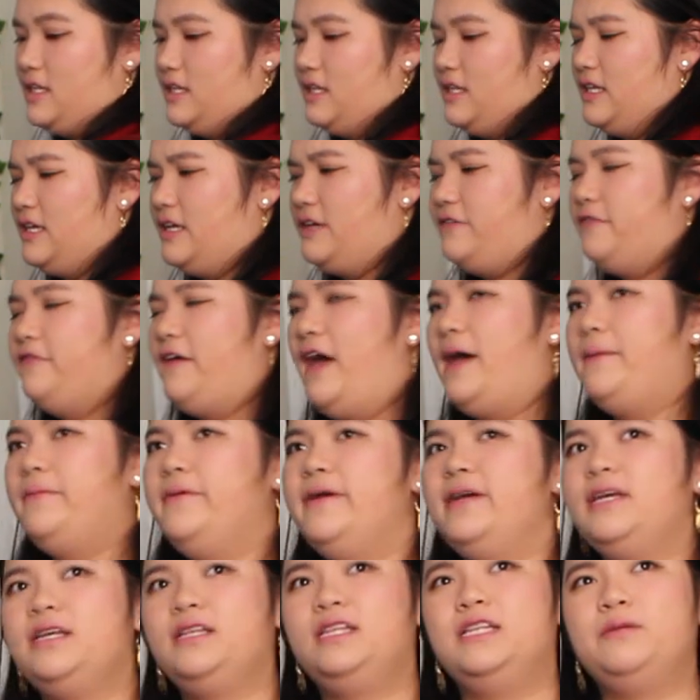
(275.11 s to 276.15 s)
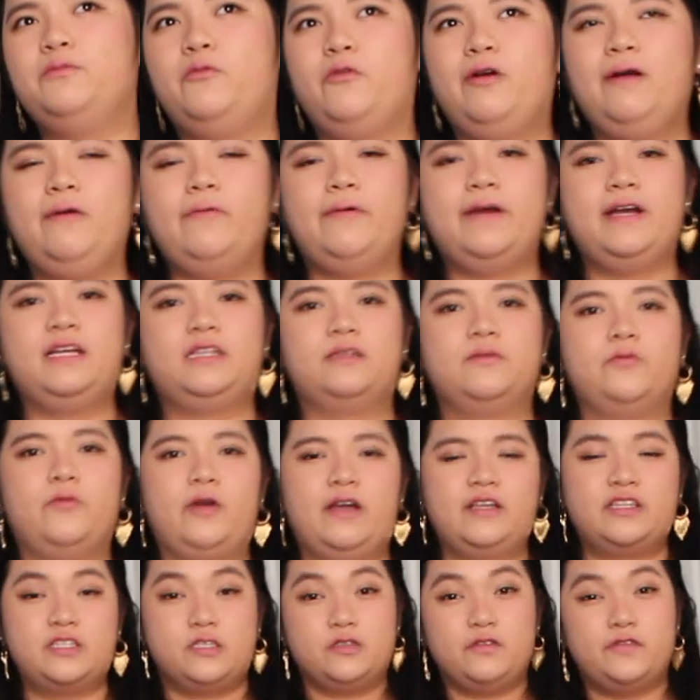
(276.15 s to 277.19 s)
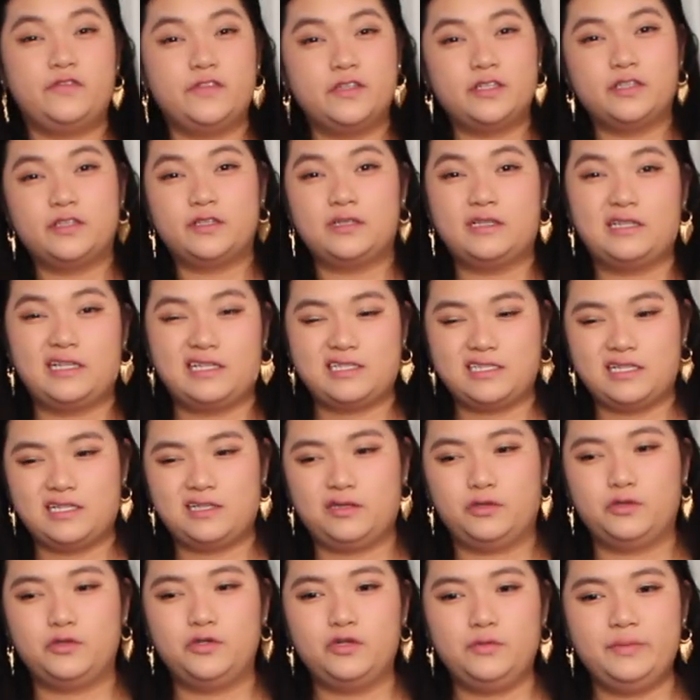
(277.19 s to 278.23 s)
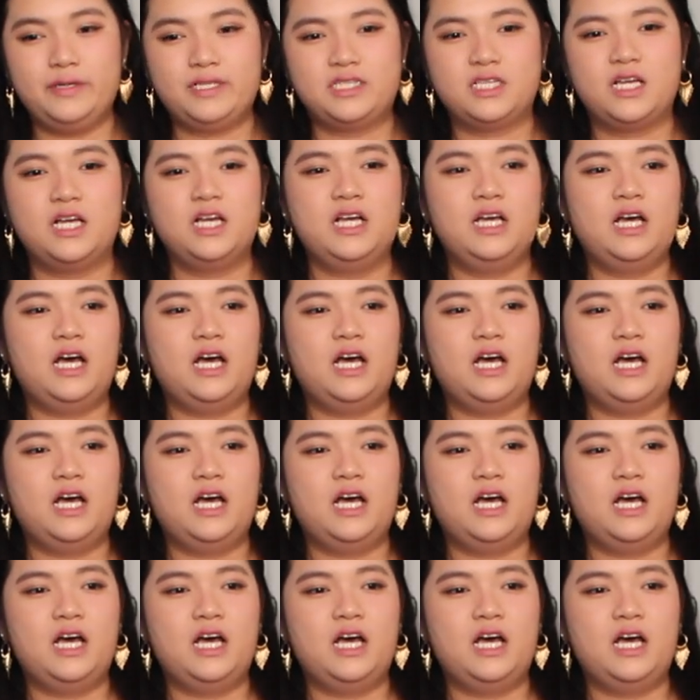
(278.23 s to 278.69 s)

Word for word: The fabric, the more I wear it, the more I do feel that's a little bit